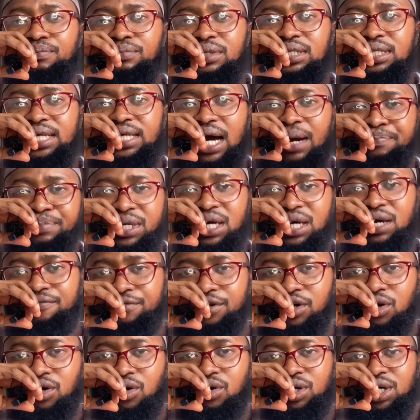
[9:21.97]
their
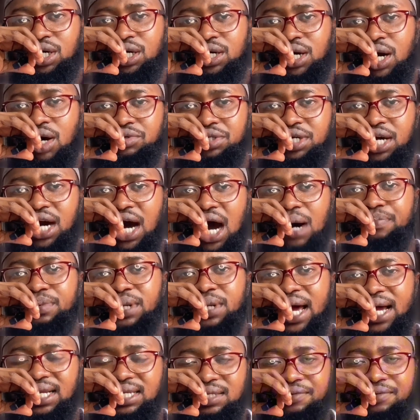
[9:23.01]
behavior around the app.
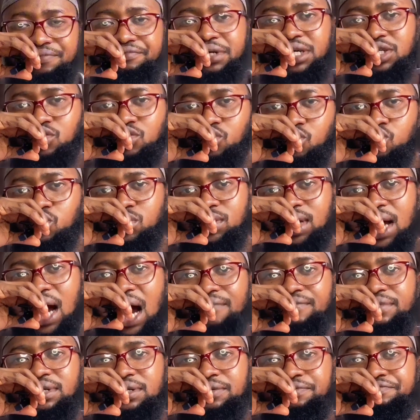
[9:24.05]
Like different schools
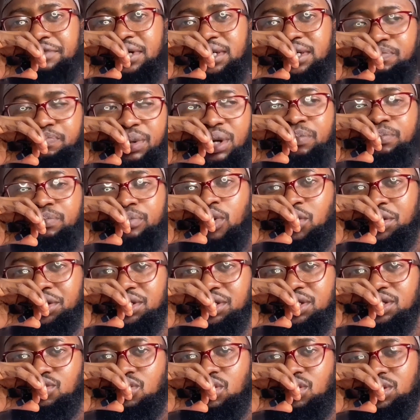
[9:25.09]
have different pain
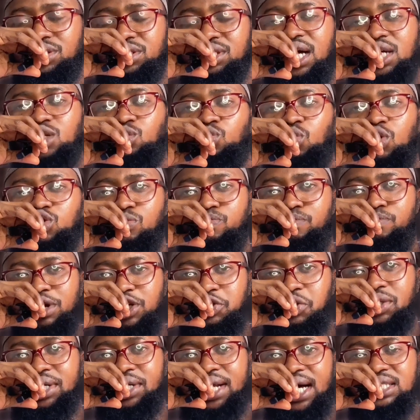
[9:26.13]
points. You understand? You want to make
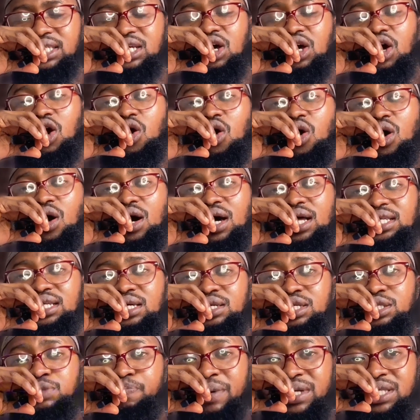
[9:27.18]
sure that the
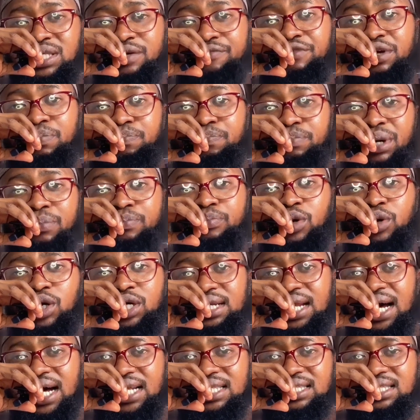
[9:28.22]
specific pain point
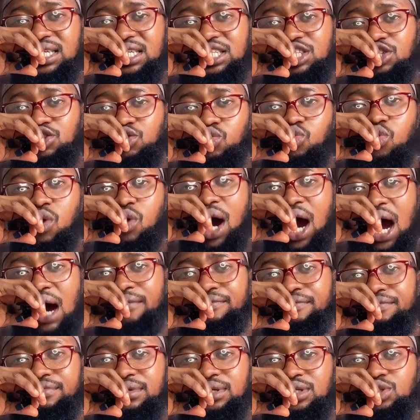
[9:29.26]
that each school
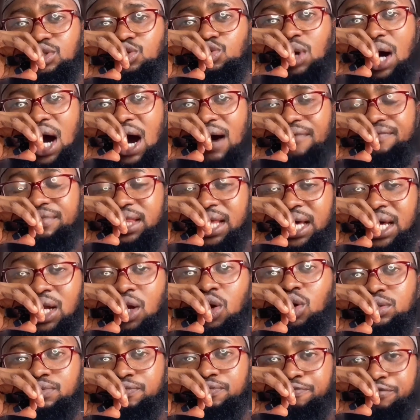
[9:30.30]
have, you have
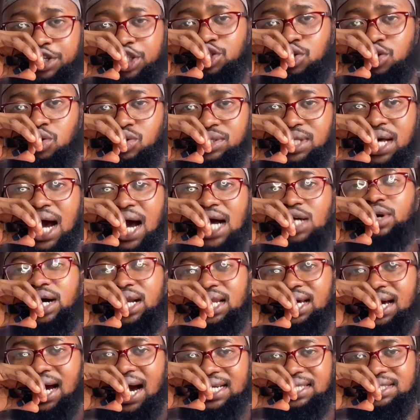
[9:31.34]
tailored features that
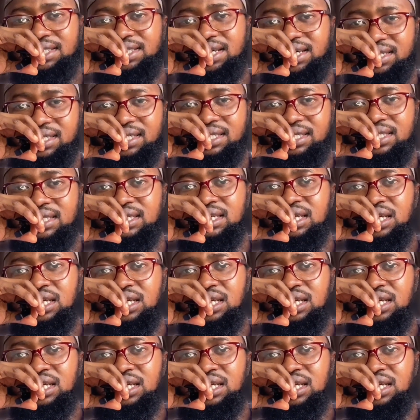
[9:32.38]
actually address it.